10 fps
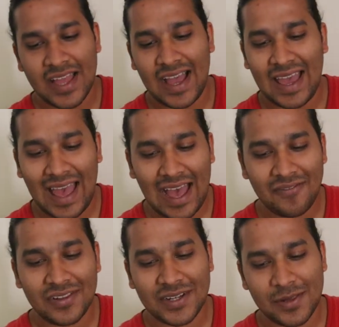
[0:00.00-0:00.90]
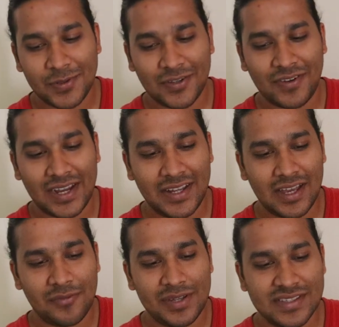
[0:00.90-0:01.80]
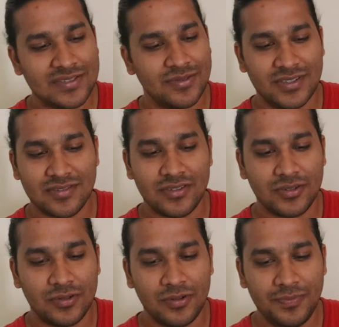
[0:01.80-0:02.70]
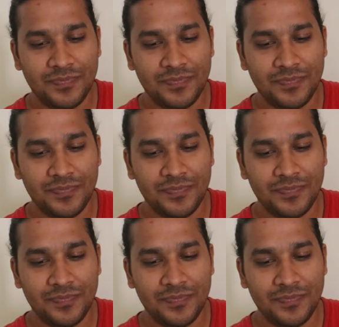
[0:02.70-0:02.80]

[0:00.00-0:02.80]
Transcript: I have a little bit of idea where the story is going to go.